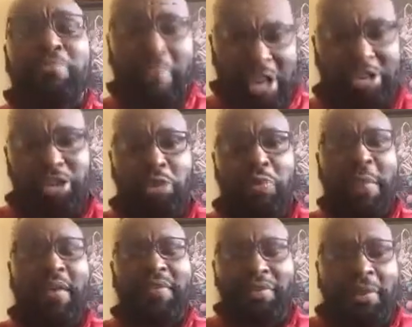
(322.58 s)
minister to
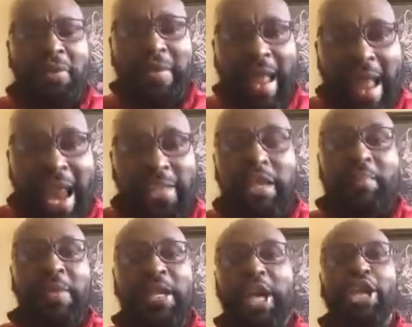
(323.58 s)
women of a certain age,
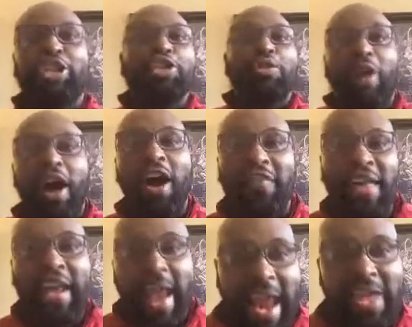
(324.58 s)
because you are of
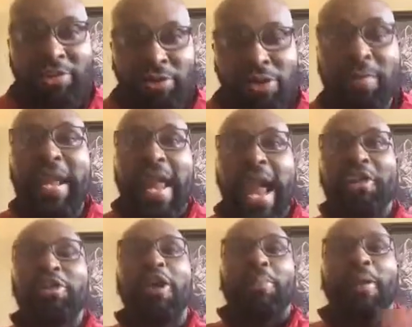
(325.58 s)
that age group and
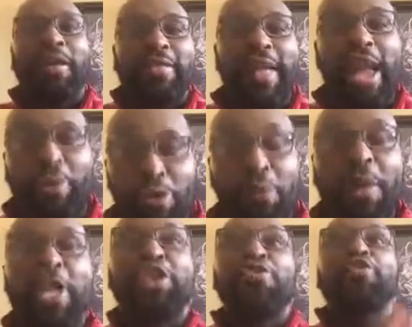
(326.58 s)
you are part of that group
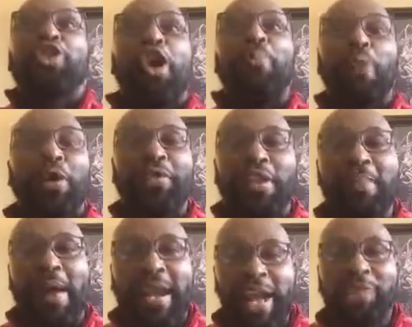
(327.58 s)
and you know more than
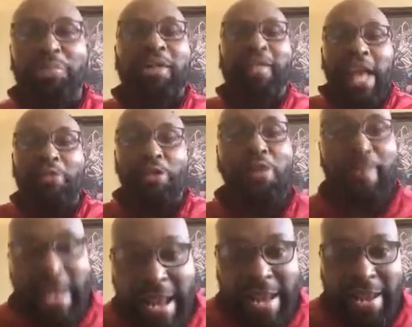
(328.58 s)
anybody else what that group
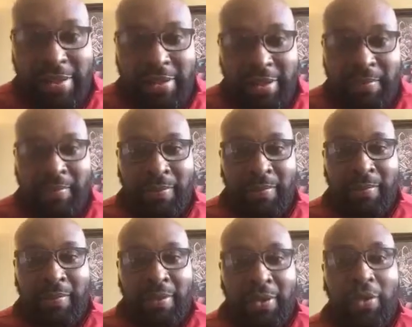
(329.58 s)
needs.
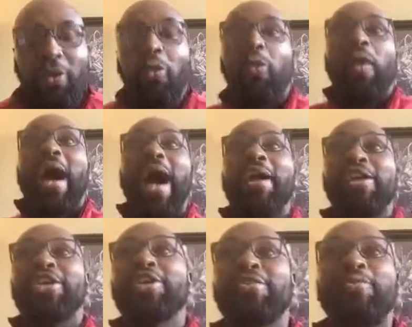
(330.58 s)
Why
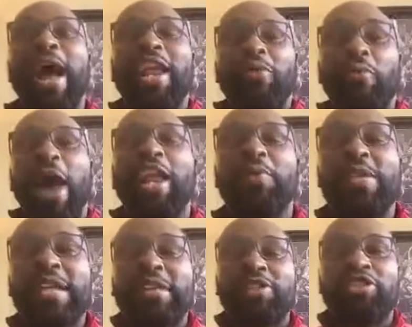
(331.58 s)
do we
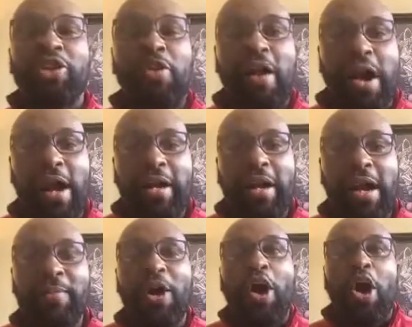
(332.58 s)
get so hung
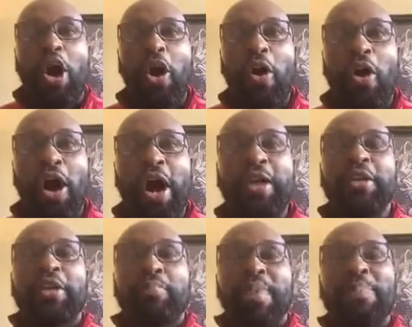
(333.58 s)
up on
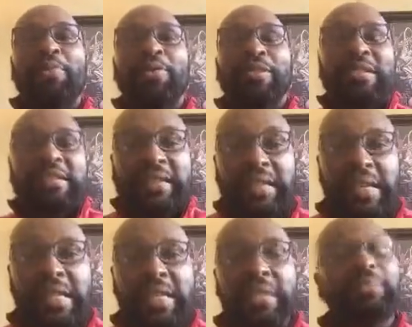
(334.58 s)
people
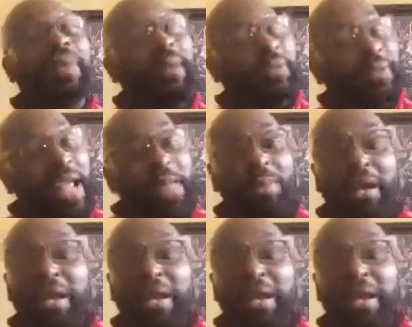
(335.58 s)
seeing us? But I'm gonna tell you what